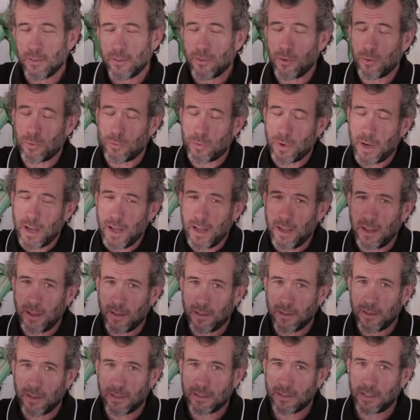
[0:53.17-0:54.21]
The
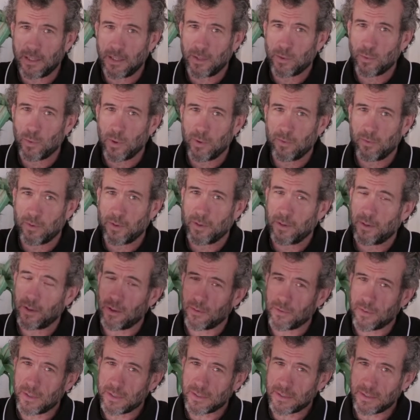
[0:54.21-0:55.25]
rain is the equivalent
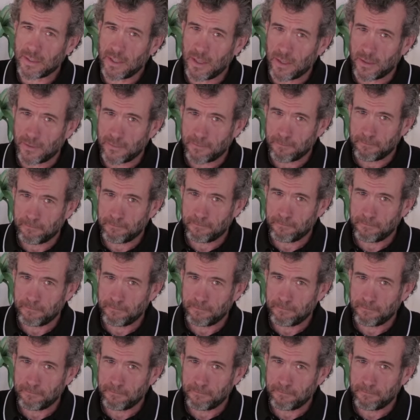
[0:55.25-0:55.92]
of the sun.